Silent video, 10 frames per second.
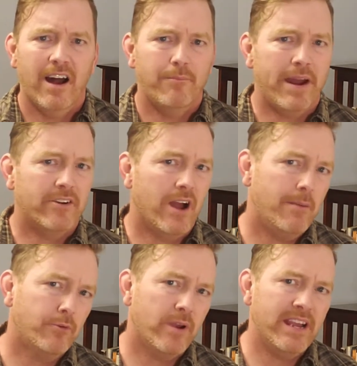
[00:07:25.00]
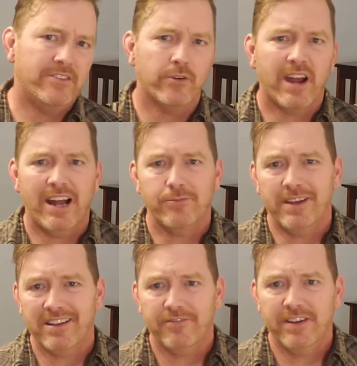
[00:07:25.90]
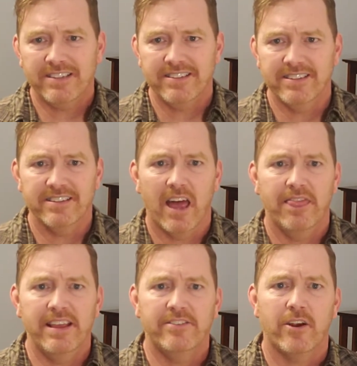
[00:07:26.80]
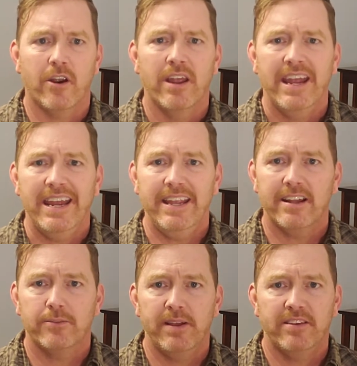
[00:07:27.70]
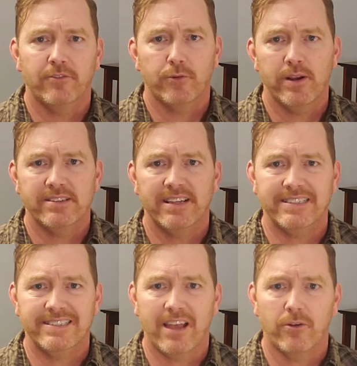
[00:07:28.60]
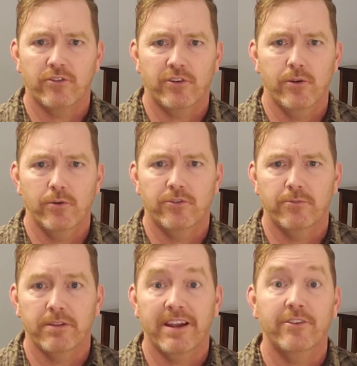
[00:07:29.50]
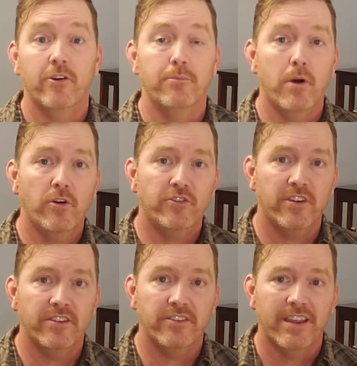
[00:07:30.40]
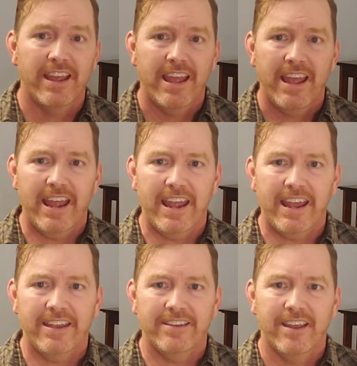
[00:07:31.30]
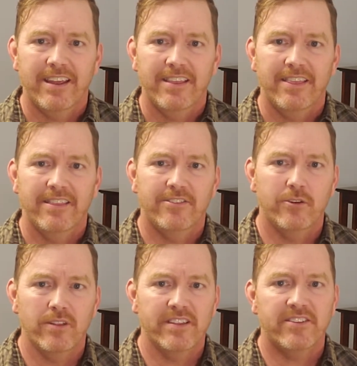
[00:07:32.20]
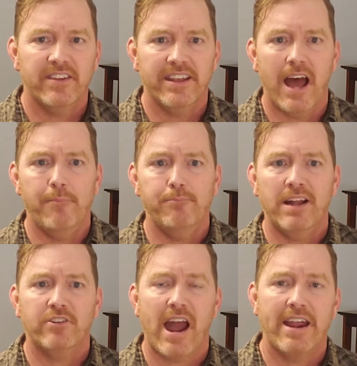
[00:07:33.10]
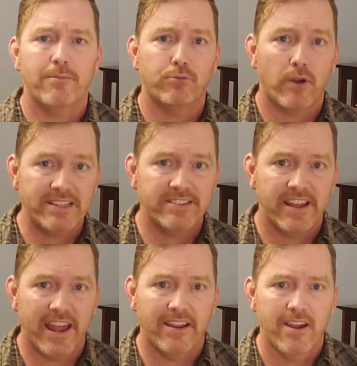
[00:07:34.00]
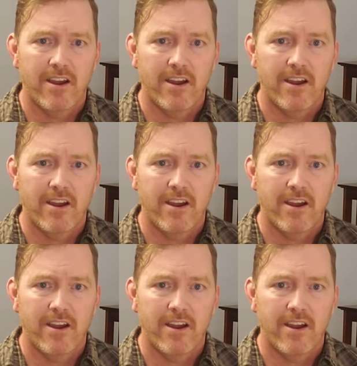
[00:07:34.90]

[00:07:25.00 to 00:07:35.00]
minor upgrades or cosmetic fixes. These are inexpensive tricks that sellers use to play on your emotions and to elicit a much higher price tag